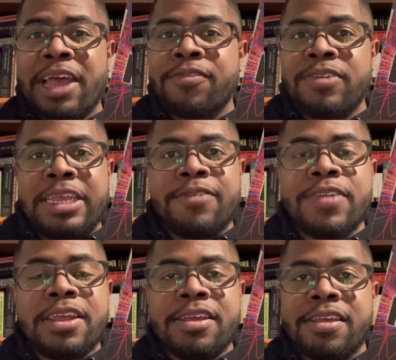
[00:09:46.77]
every
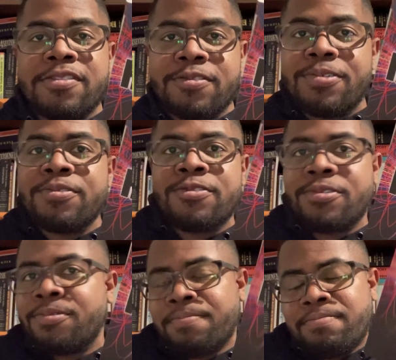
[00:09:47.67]
evening and so.
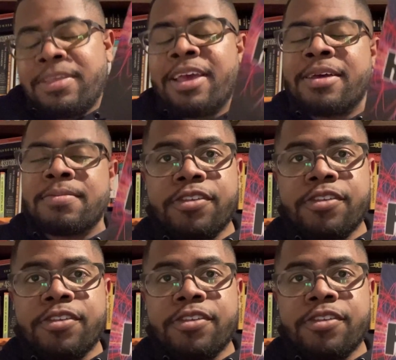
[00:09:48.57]
So Yeah.